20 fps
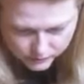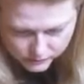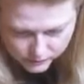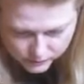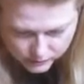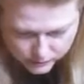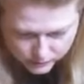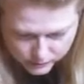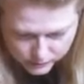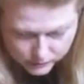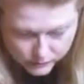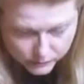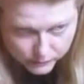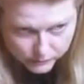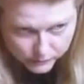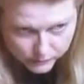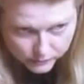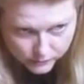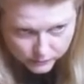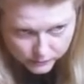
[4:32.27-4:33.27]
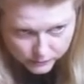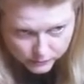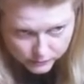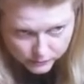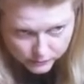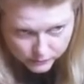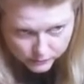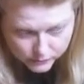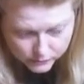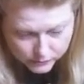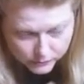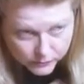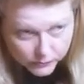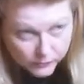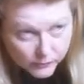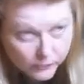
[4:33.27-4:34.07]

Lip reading: (no one is talking)